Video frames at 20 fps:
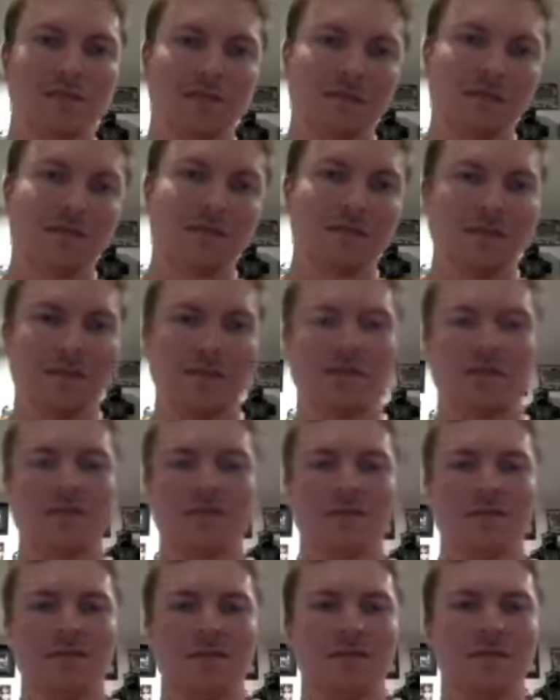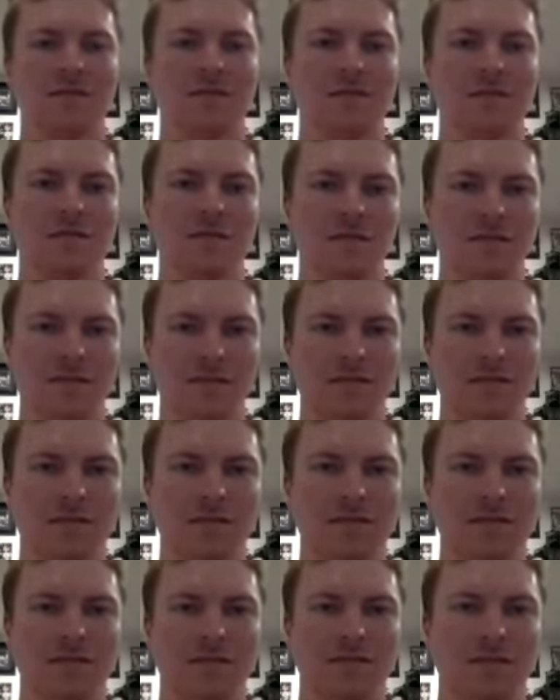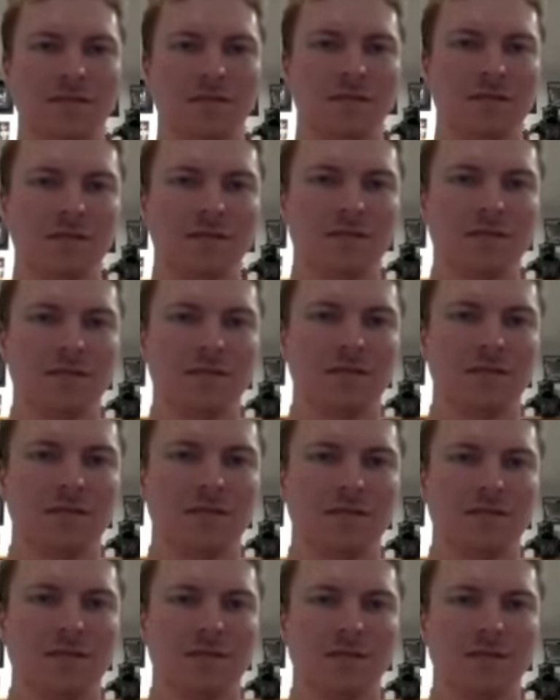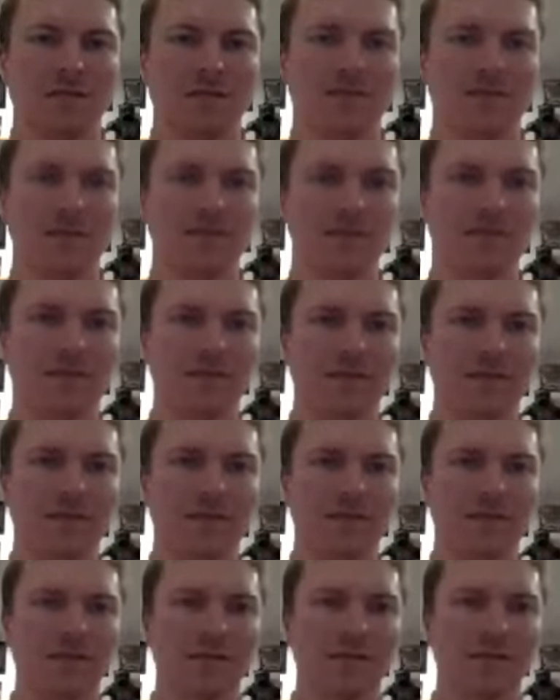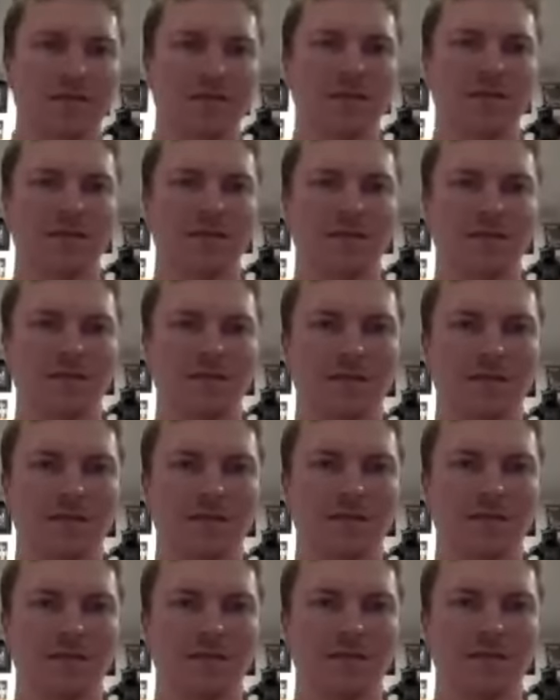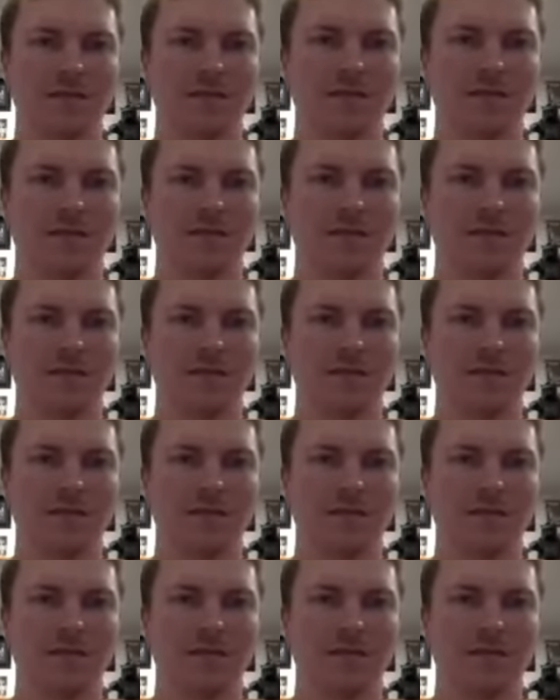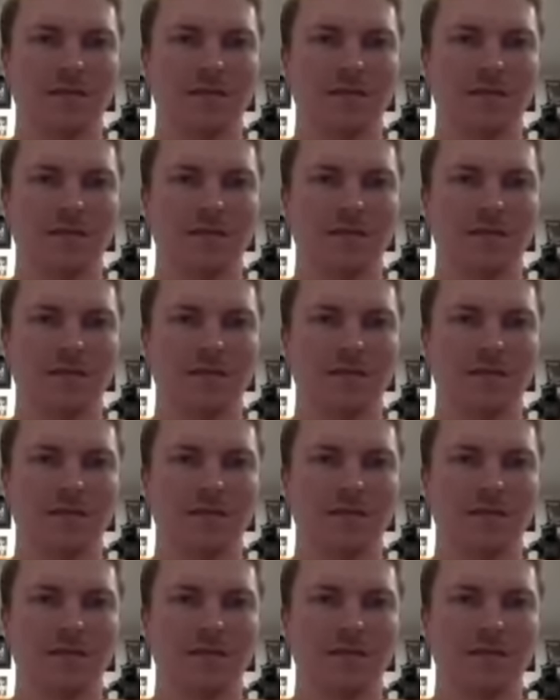[no speech]